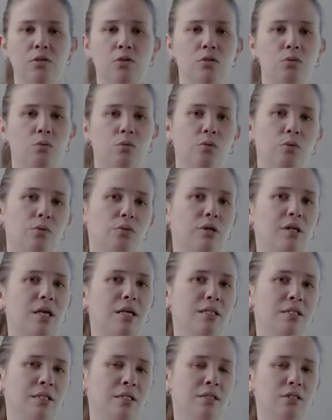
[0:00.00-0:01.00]
So the
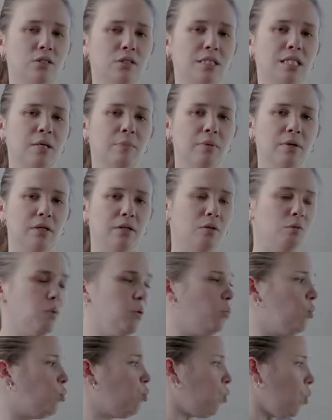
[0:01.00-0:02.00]
idea is typically
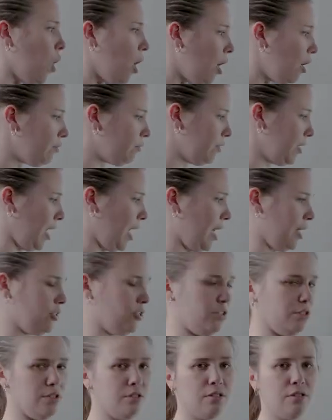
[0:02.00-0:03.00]
we want
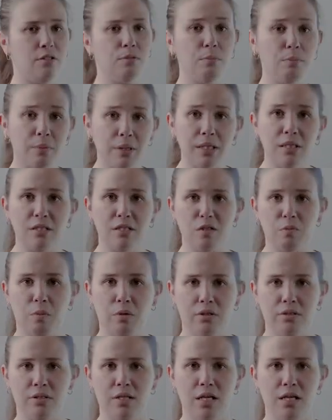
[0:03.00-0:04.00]
reactions to be
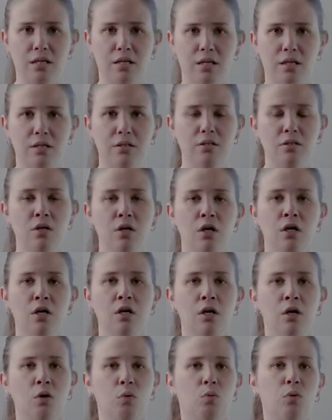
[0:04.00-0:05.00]
spontaneous.
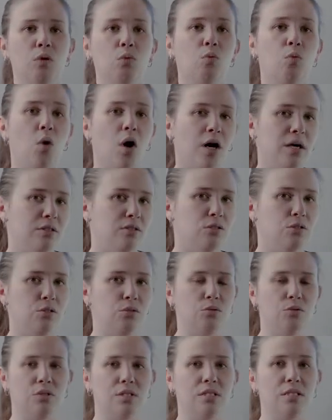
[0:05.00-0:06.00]
We want
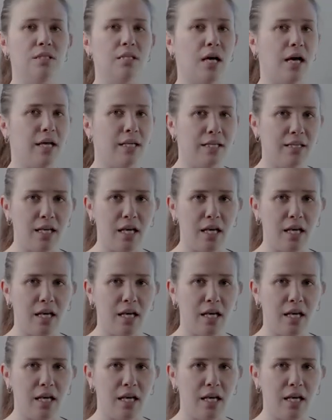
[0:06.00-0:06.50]
to design